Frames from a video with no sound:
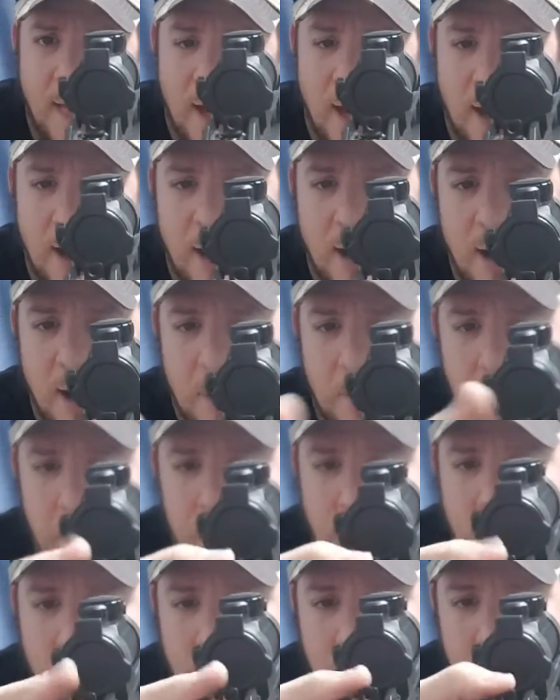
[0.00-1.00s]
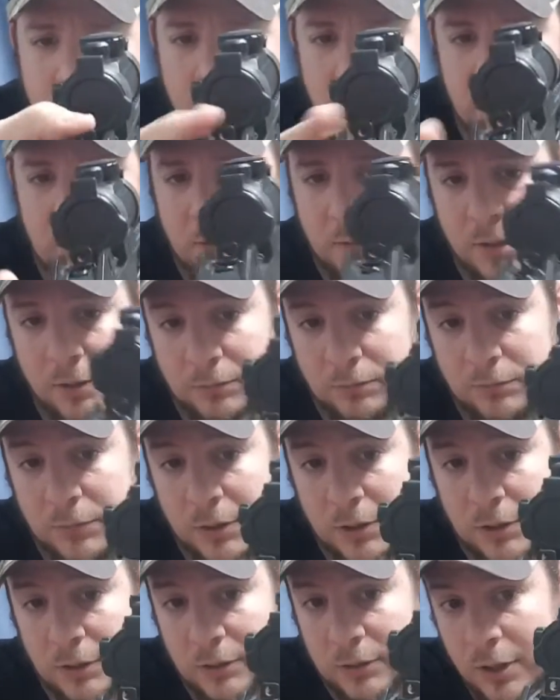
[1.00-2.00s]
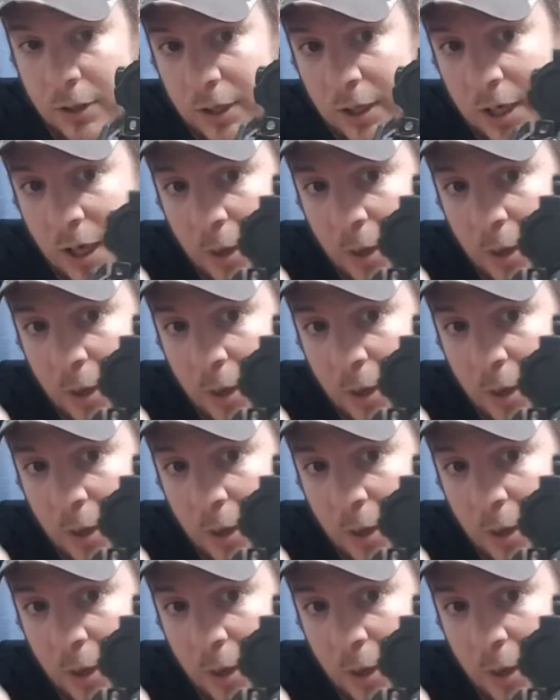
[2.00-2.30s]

Um, up and, well, higher,